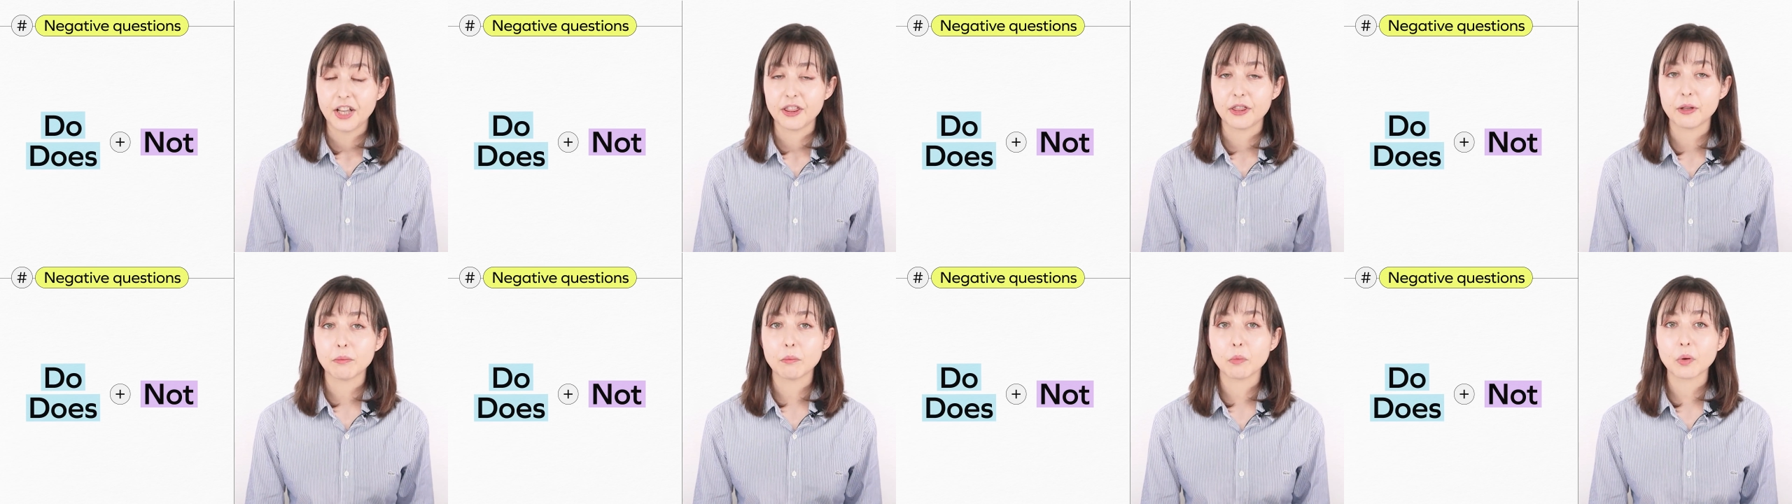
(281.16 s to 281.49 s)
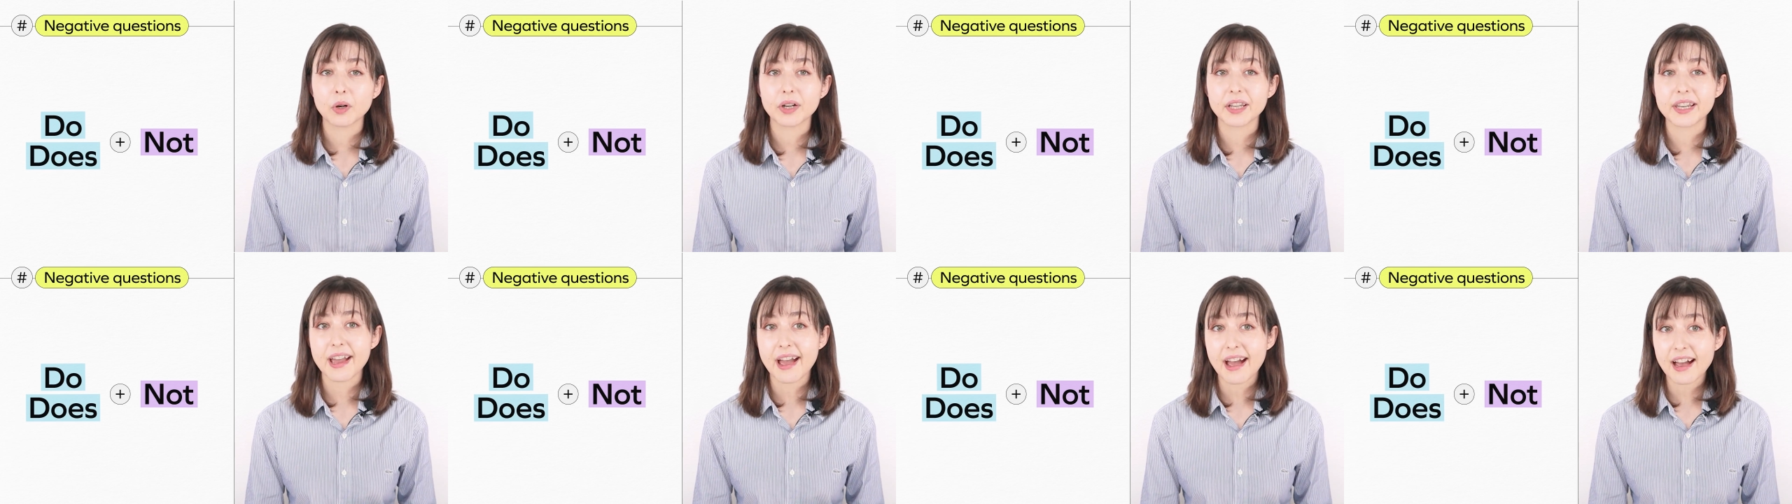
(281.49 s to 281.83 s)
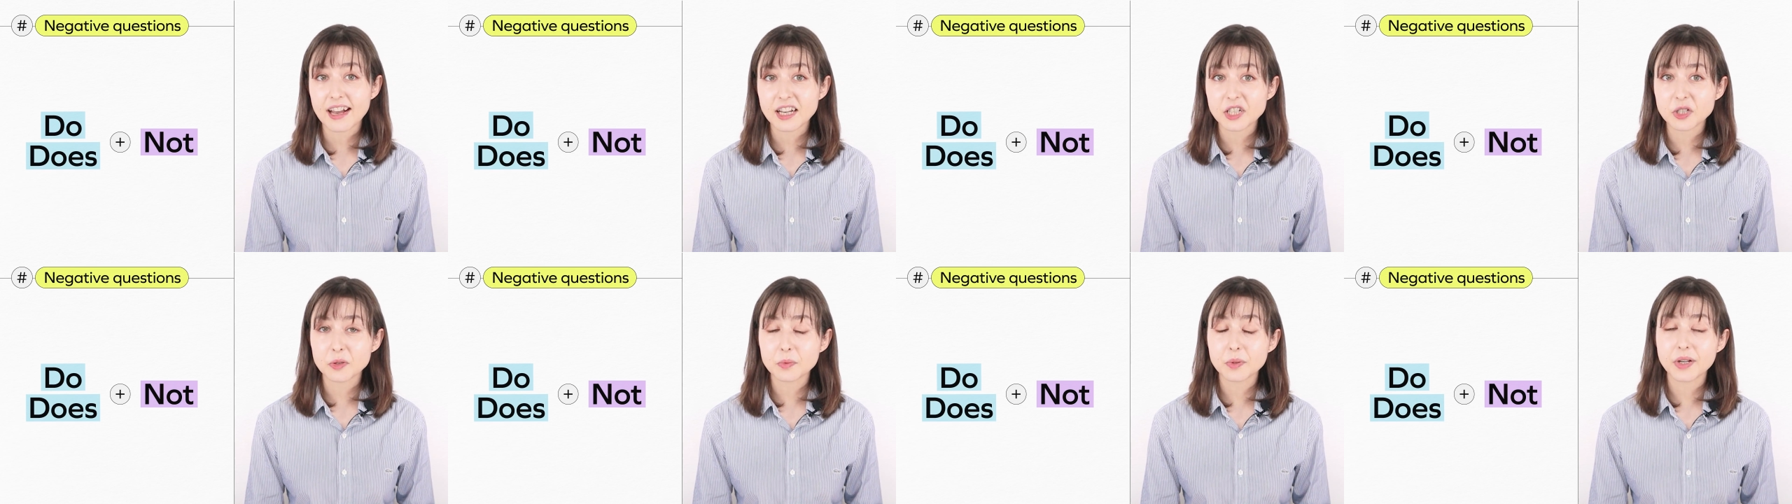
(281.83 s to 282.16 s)
The more
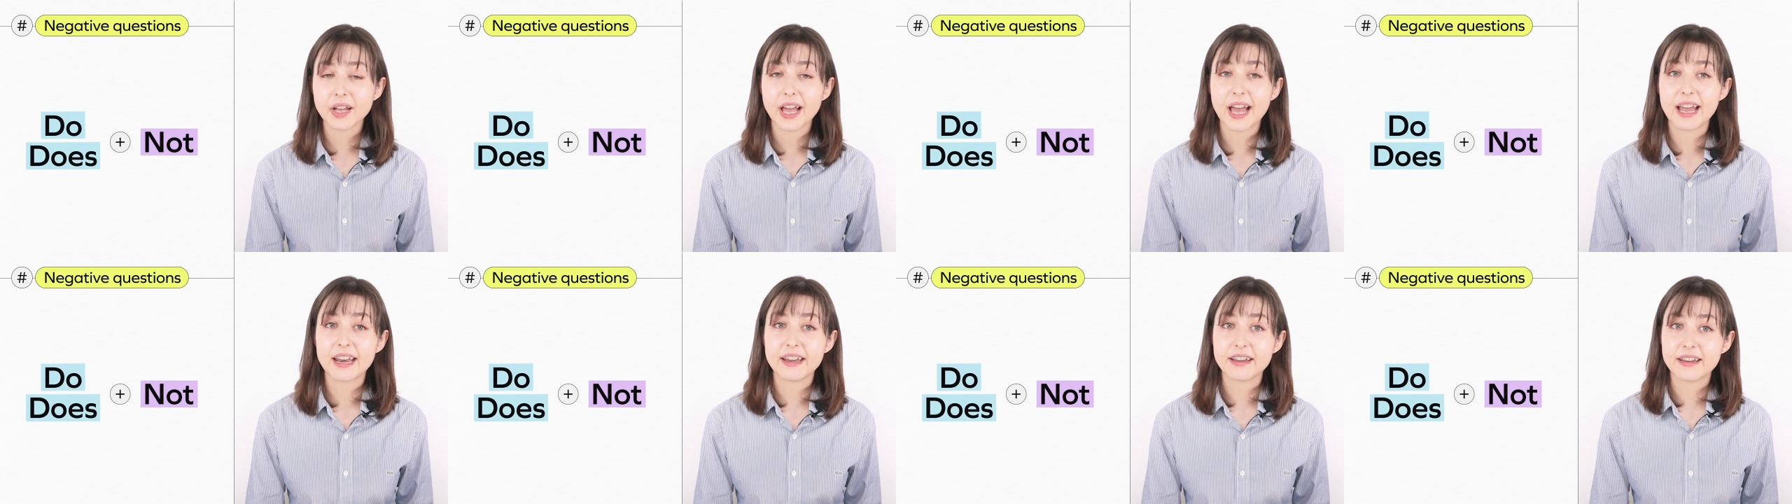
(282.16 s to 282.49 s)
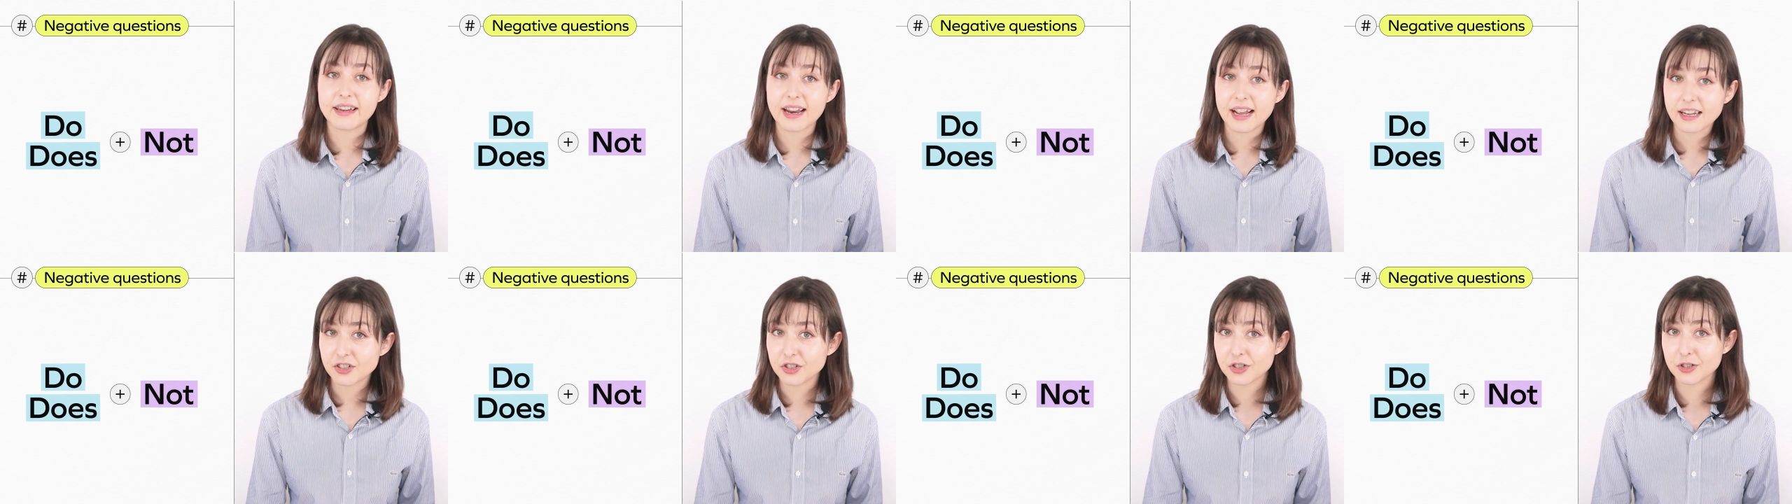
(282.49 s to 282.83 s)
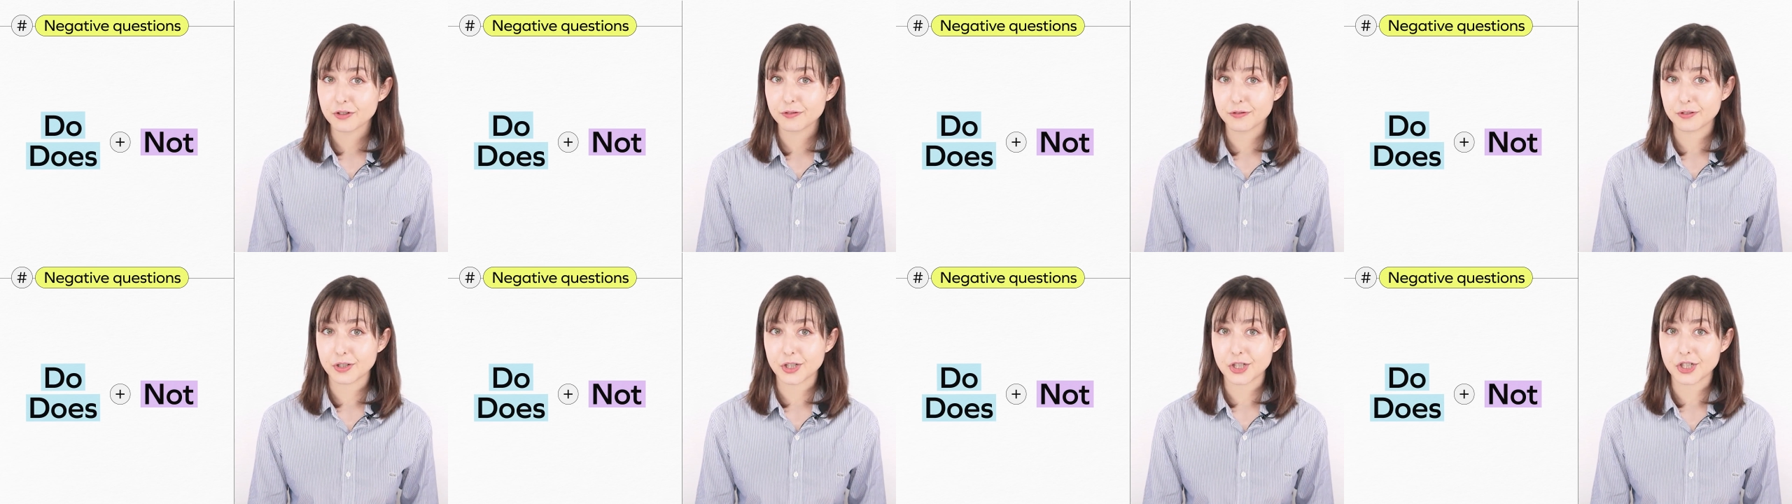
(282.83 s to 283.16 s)
casual and
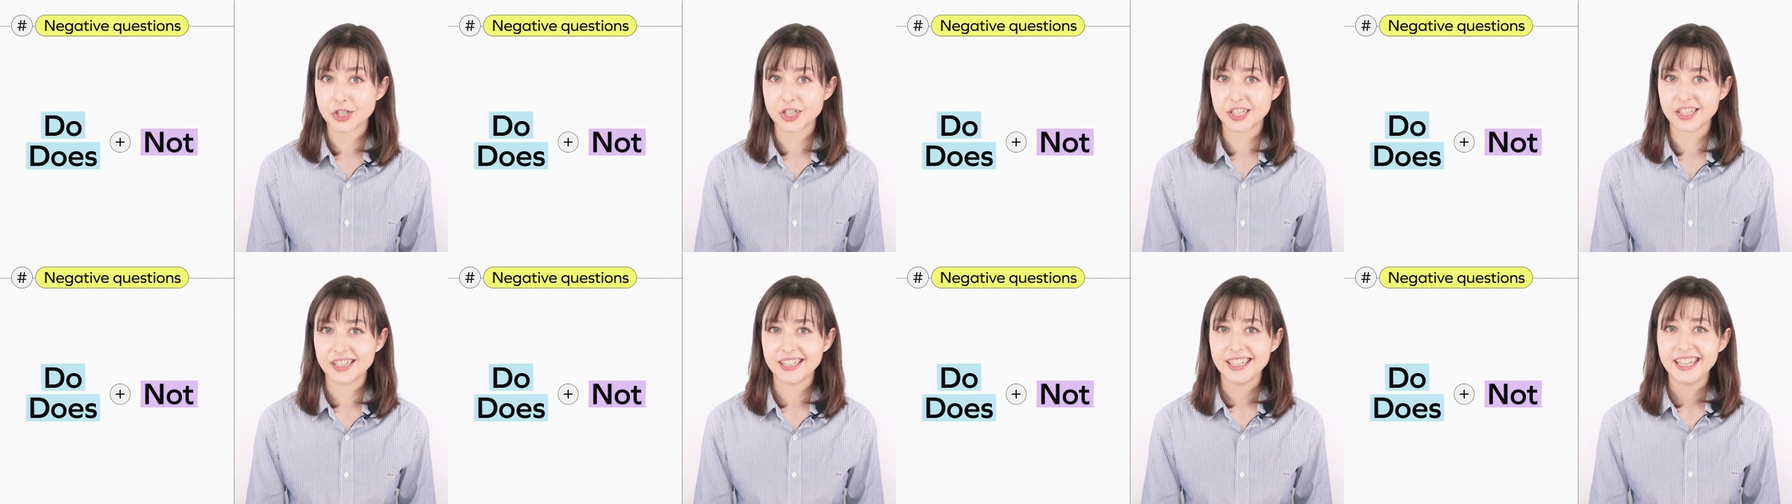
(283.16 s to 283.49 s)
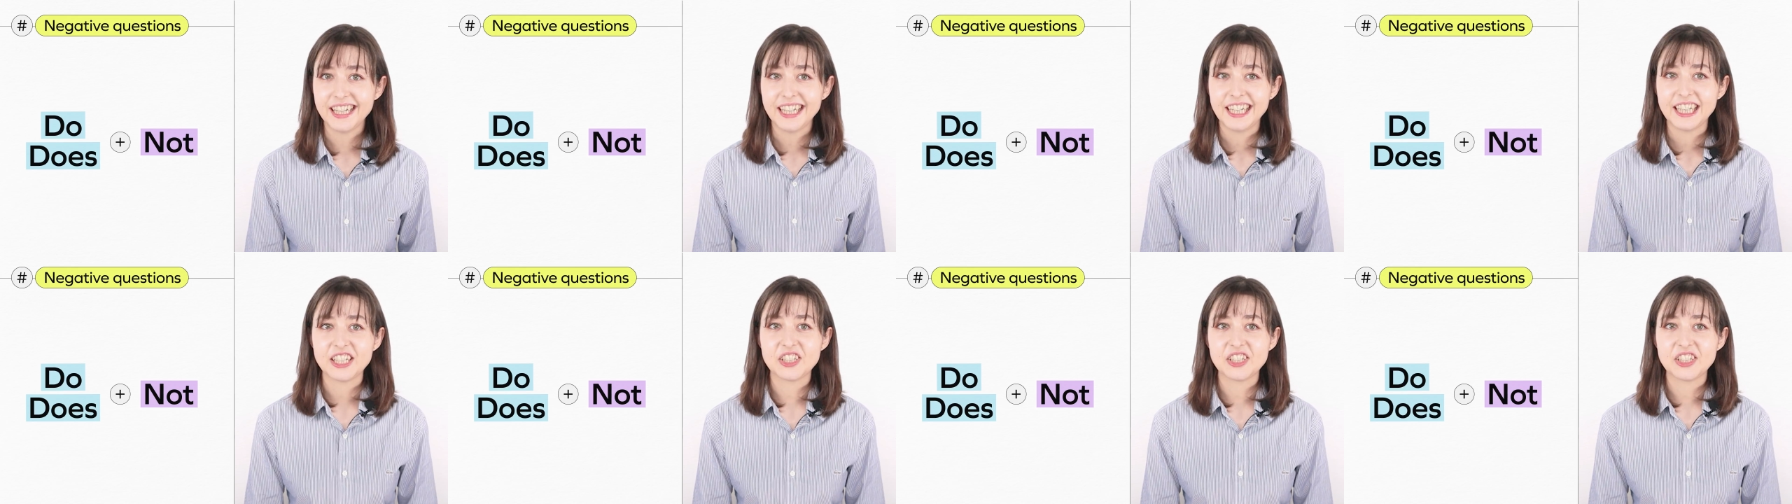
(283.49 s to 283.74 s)
natural version